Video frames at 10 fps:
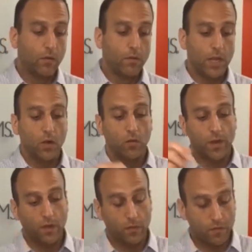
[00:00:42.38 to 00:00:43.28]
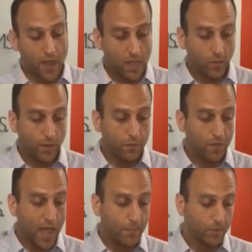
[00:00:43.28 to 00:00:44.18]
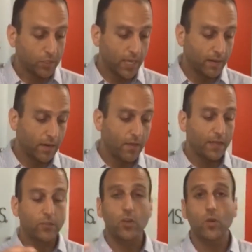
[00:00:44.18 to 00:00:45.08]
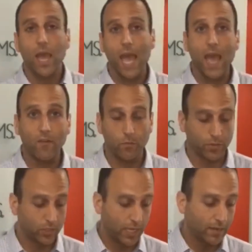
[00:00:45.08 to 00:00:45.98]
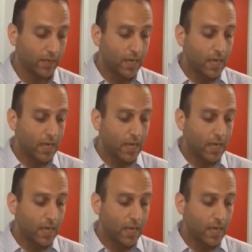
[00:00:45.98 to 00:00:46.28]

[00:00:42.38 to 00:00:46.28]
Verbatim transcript: Year over year, the following 5%, and then 2.5%.